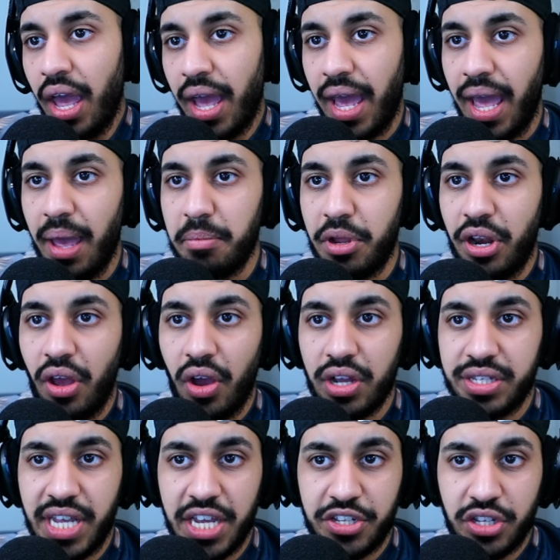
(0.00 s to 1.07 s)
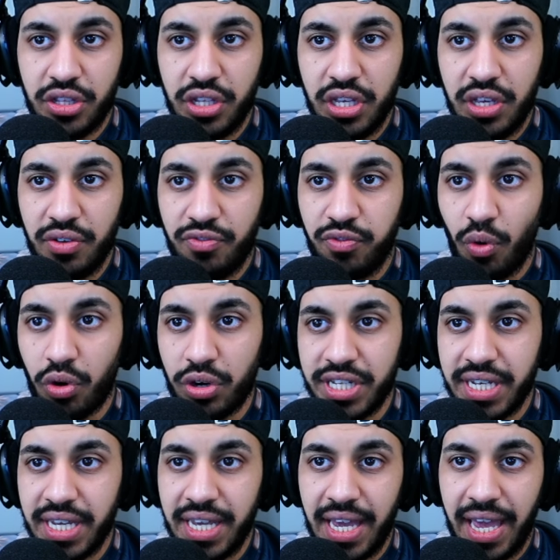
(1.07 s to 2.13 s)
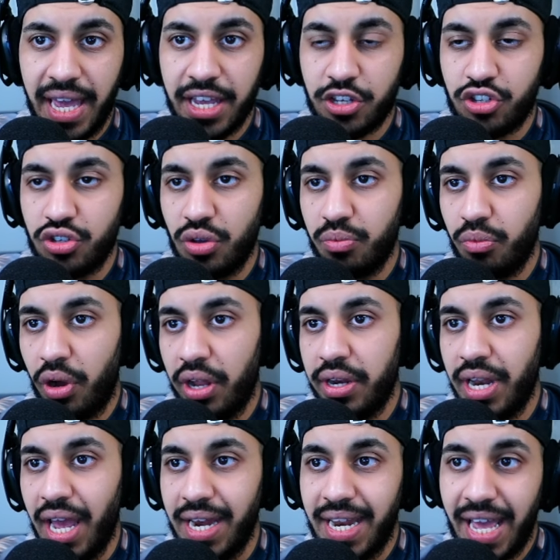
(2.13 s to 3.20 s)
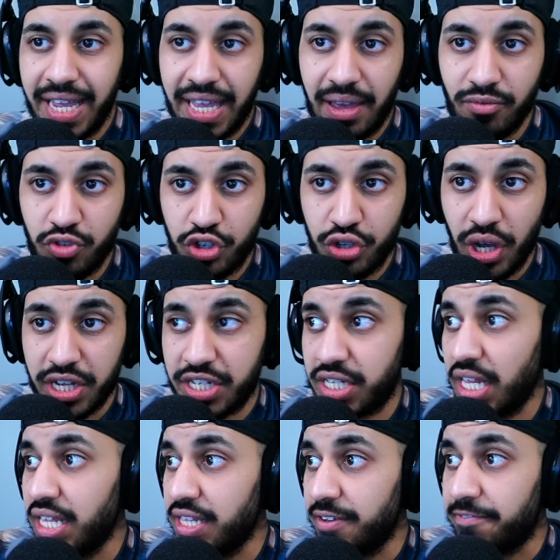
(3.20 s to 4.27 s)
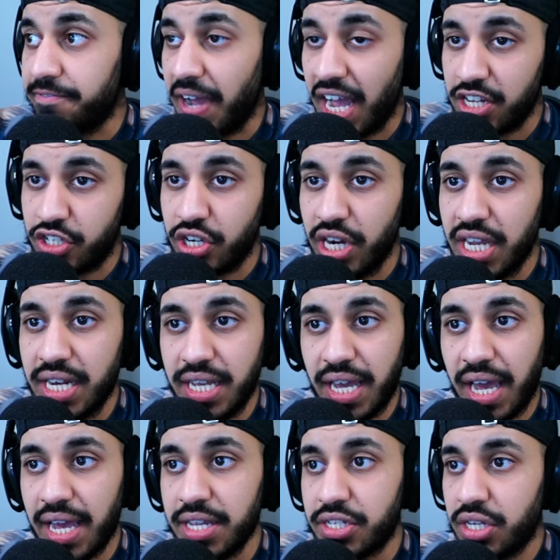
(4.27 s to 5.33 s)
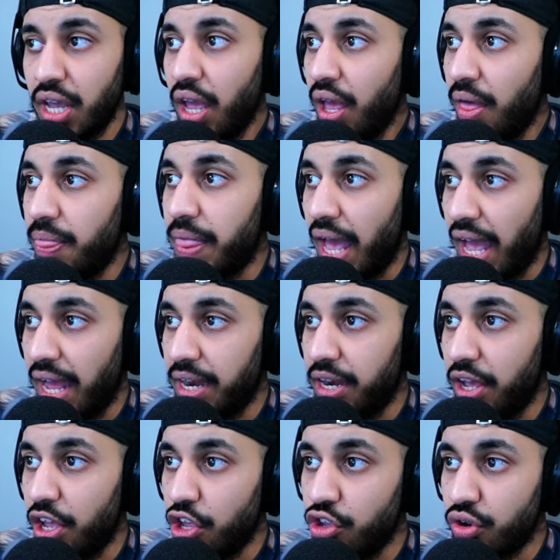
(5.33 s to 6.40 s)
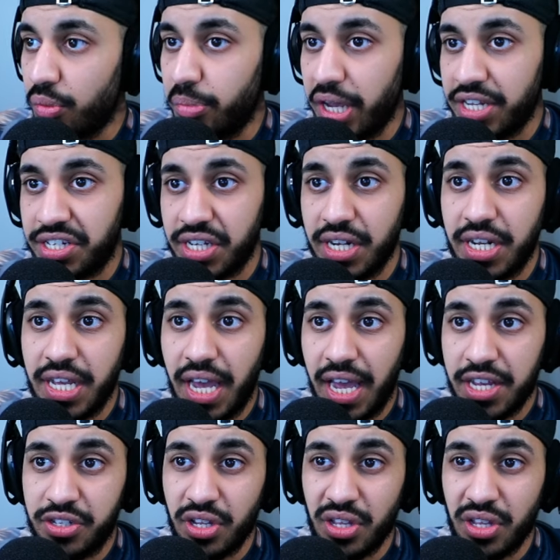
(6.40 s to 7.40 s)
Now, I tested the 4 to 8x zoom one, and that gives you a slightly faster ADS than your base ADS.